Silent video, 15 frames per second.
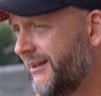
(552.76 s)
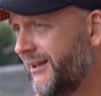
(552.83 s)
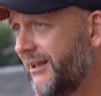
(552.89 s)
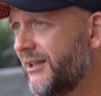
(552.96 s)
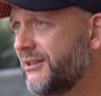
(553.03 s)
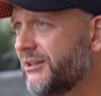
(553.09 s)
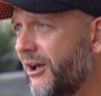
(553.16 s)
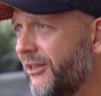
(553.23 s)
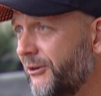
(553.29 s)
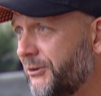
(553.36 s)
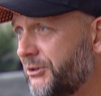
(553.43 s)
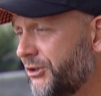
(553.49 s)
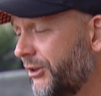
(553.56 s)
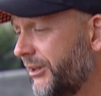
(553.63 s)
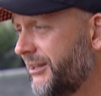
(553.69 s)
So there were
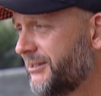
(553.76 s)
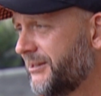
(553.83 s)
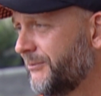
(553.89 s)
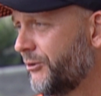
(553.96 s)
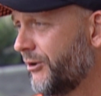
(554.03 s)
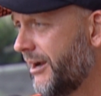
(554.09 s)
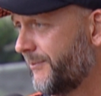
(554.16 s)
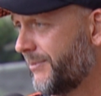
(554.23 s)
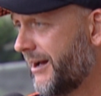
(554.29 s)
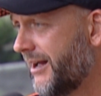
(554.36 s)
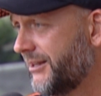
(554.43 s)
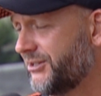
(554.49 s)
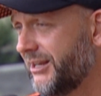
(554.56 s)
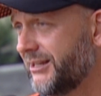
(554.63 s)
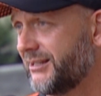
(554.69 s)
certainly some great
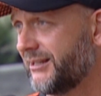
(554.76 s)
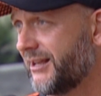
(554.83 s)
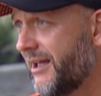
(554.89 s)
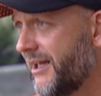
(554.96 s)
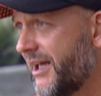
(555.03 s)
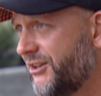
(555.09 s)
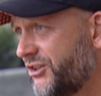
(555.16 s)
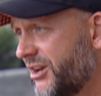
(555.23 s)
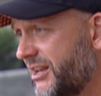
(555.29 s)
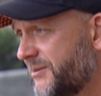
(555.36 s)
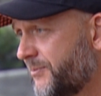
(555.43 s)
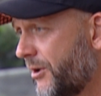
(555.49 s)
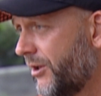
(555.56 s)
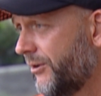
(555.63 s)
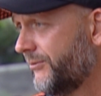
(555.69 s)
parts yesterday. AJ's
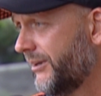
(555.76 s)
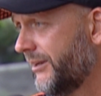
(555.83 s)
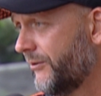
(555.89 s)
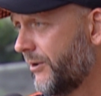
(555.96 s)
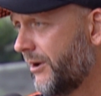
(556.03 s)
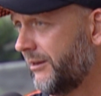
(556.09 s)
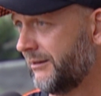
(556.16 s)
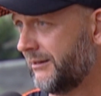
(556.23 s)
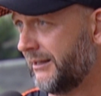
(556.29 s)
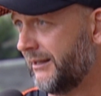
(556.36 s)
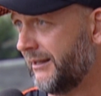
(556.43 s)
bowled really well.